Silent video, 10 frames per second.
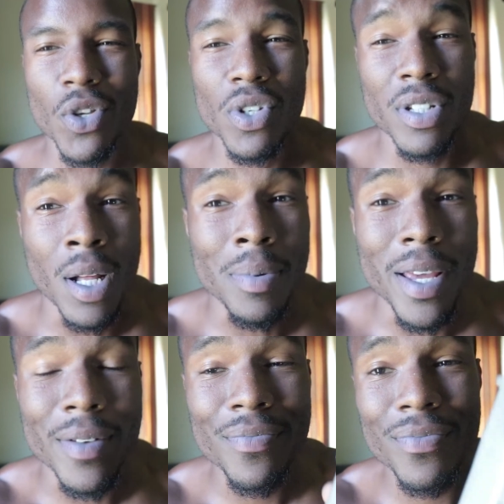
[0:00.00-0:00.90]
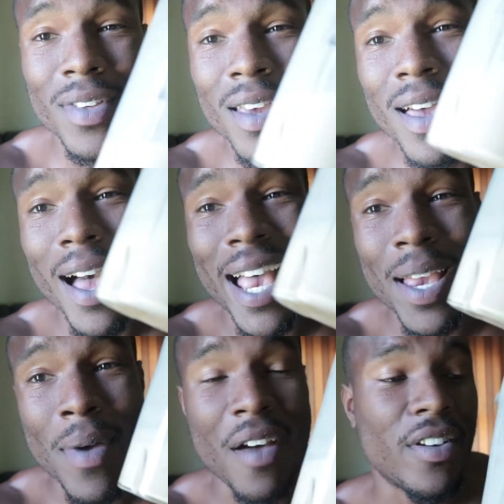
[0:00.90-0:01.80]
so just an update. I
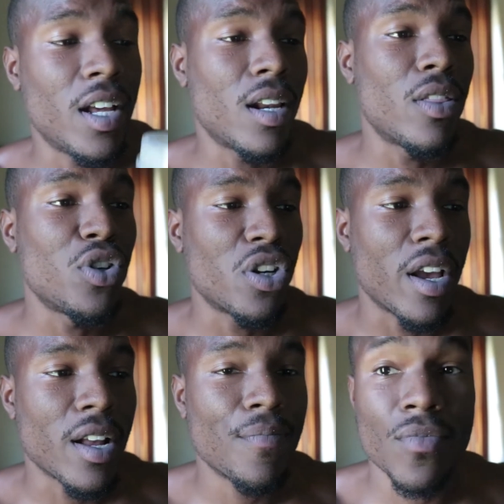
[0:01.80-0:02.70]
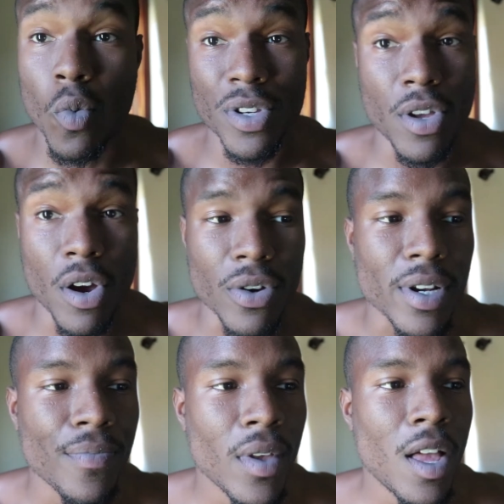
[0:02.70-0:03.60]
am having another shake. Wasn't
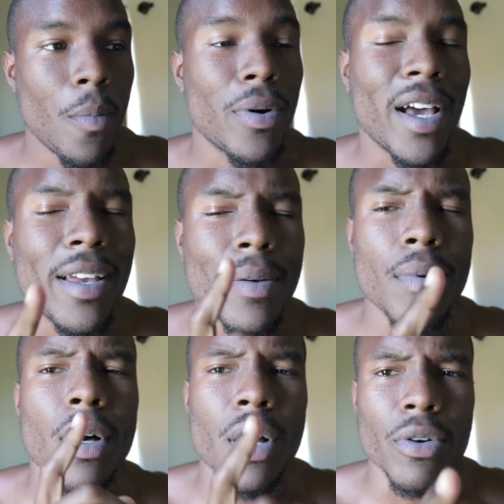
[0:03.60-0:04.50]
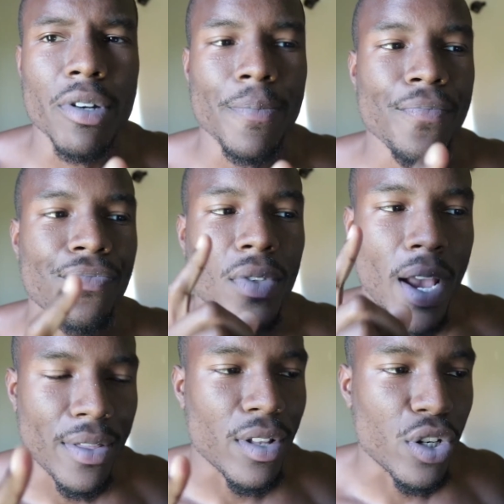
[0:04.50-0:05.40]
hungry, but I am hungry
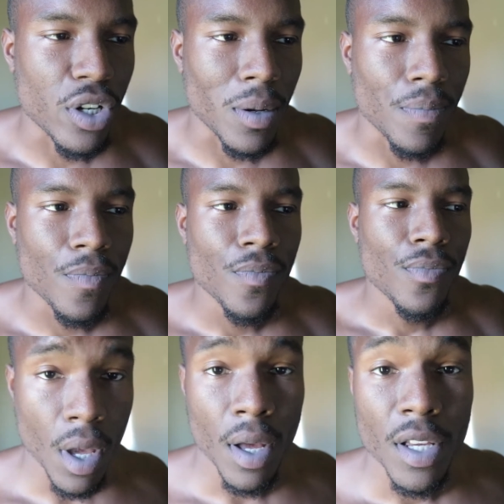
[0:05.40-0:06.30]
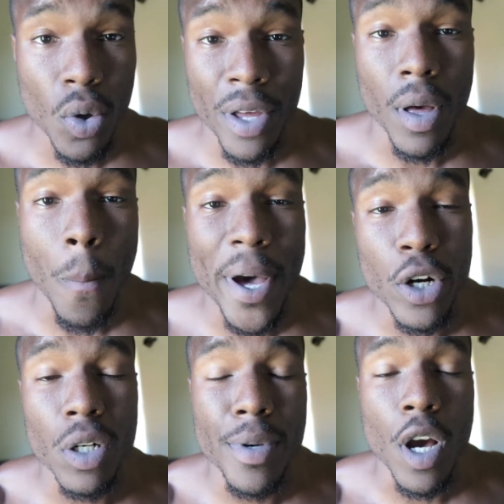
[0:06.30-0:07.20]
at the gym. So I thought
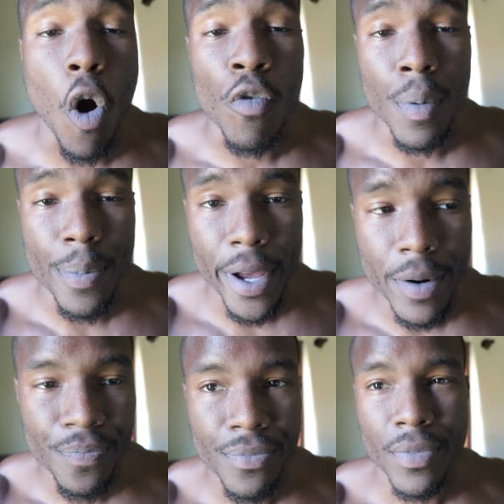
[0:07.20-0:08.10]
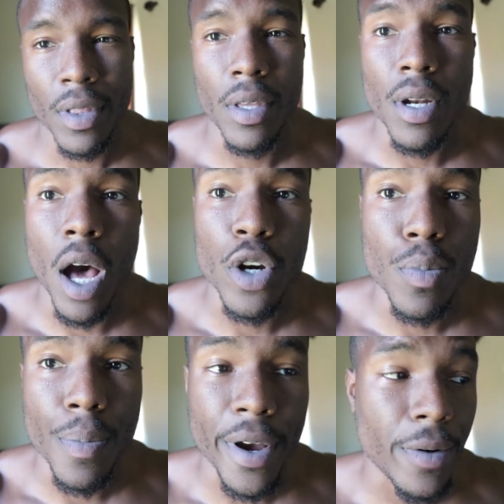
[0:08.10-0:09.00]
better to be overprepared than
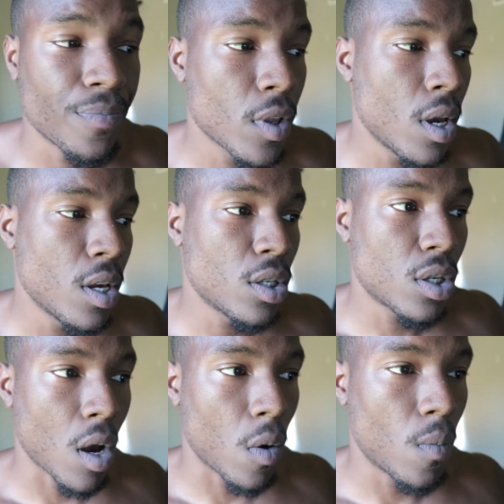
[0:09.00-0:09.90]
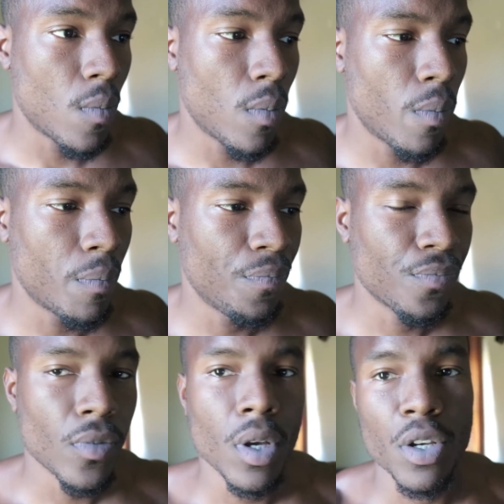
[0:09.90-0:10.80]
underprepared. So,
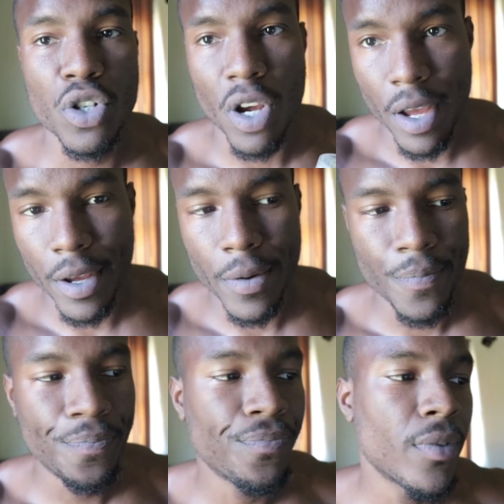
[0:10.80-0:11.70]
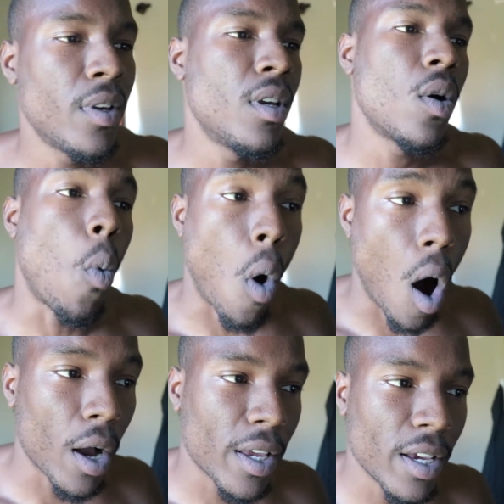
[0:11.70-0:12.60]
shake,
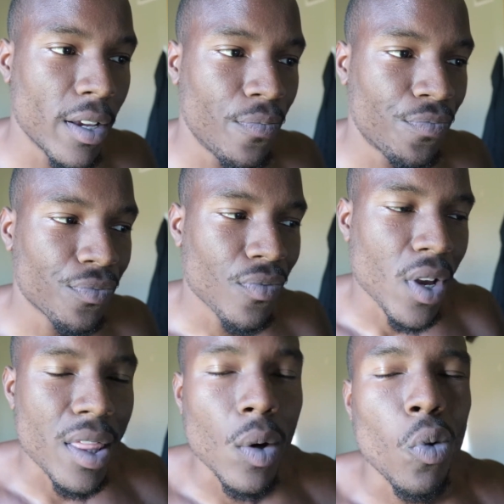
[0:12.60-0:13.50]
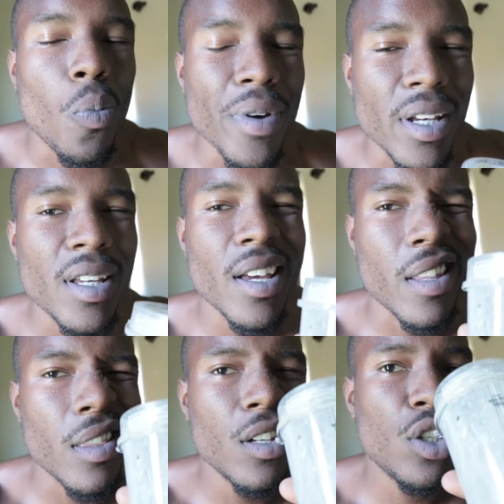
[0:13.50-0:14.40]
walk, and then we'll be in the